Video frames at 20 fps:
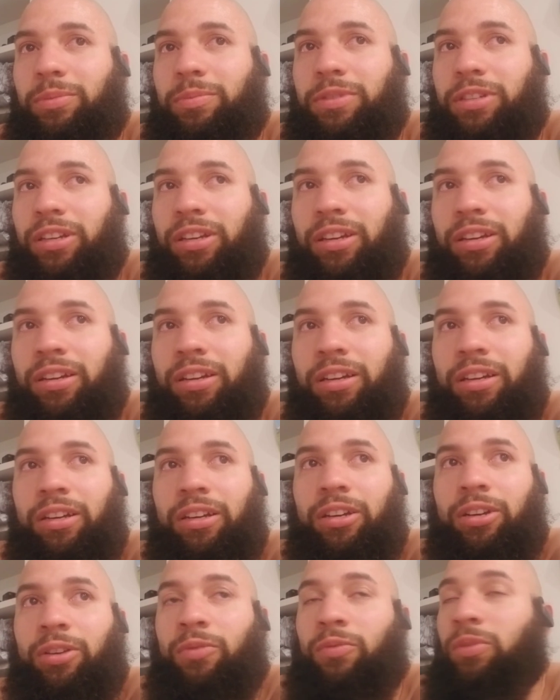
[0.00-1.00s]
I'm saying?
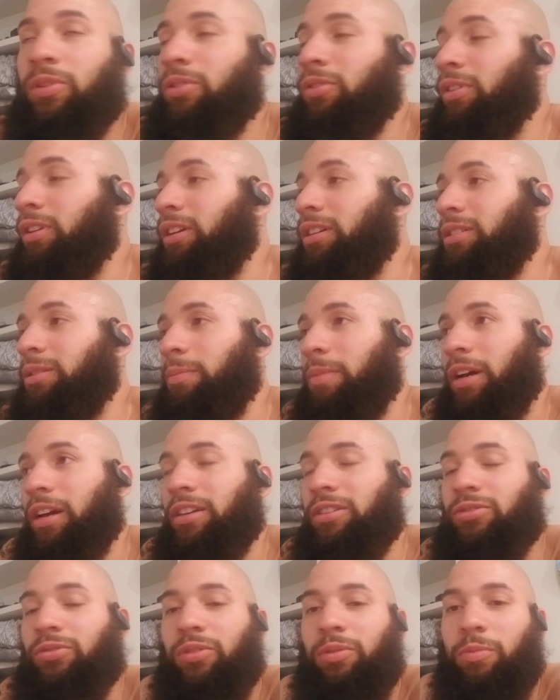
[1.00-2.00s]
We're going to get some
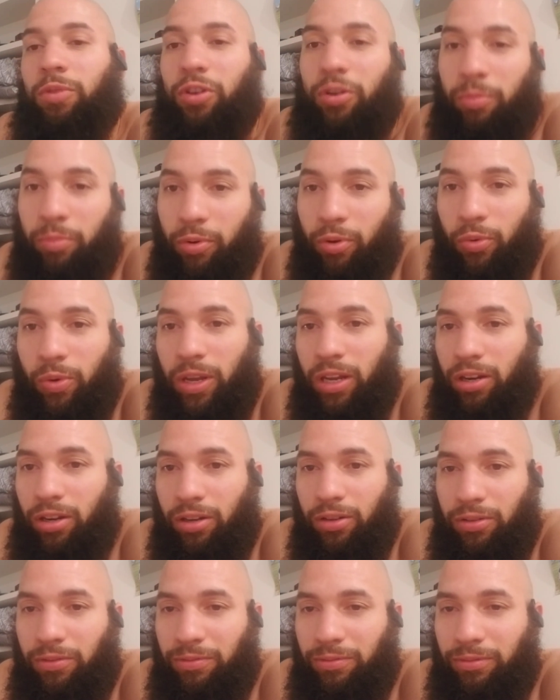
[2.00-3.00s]
ice cream or a burrito,
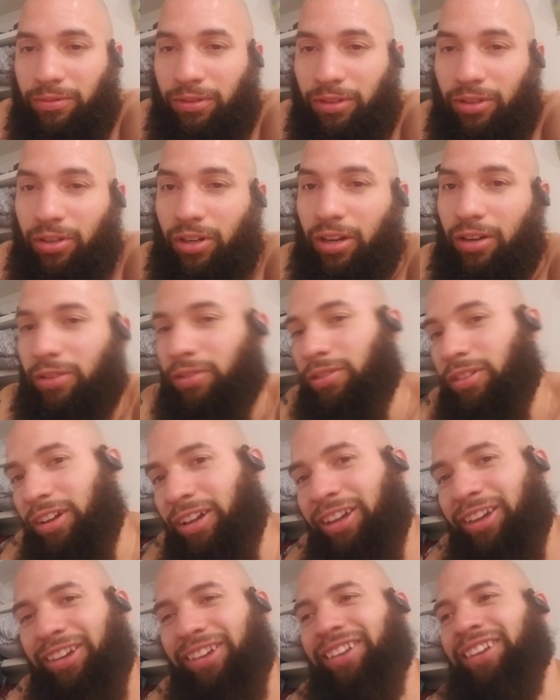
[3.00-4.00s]
you know?
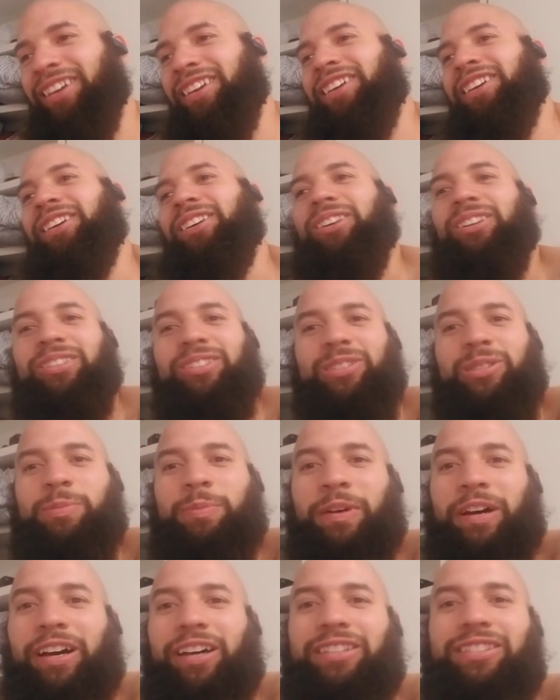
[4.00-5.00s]
Hood
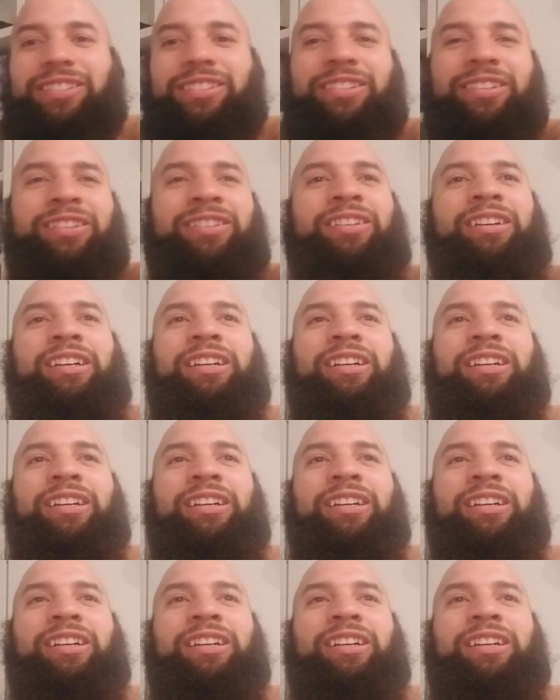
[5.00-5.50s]
spots, you know?